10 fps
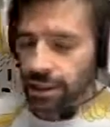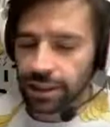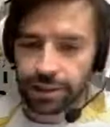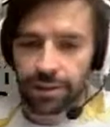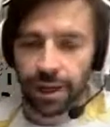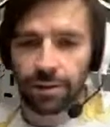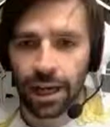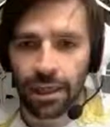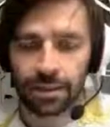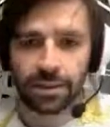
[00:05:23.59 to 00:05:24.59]
like
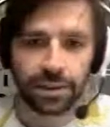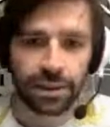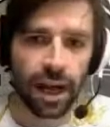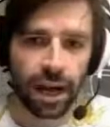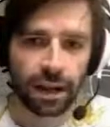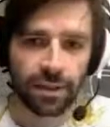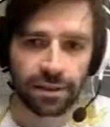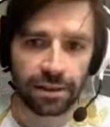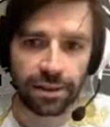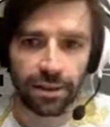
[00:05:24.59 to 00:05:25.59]
segregate those
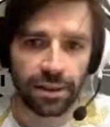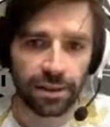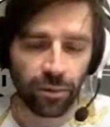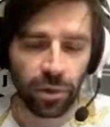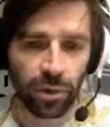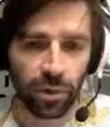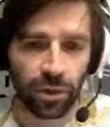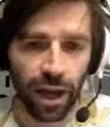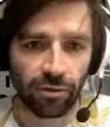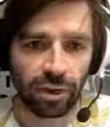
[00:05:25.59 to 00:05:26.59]
tasks into the different
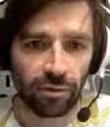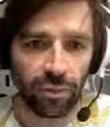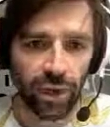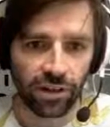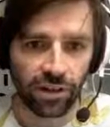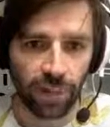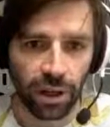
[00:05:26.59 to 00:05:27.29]
people you have on the bench.